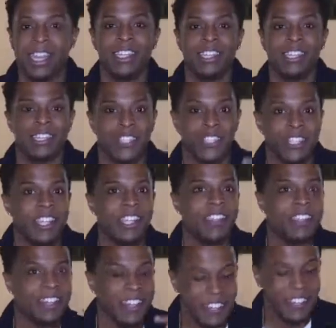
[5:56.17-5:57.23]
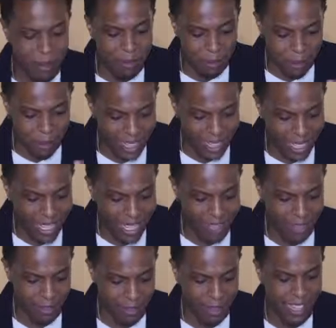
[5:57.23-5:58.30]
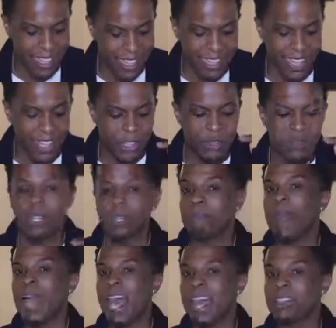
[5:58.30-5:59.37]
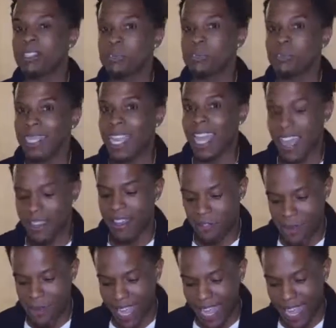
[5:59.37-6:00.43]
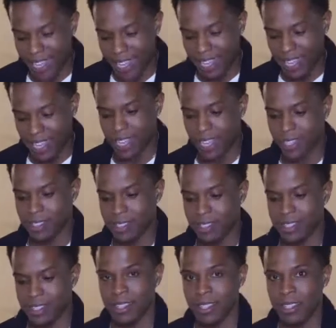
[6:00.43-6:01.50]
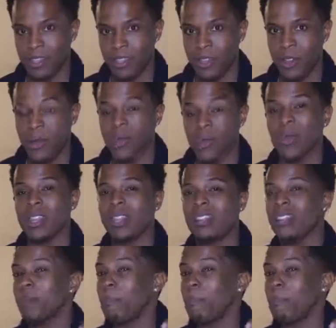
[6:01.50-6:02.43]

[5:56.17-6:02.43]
She couldn't believe that you could possibly have pancakes with the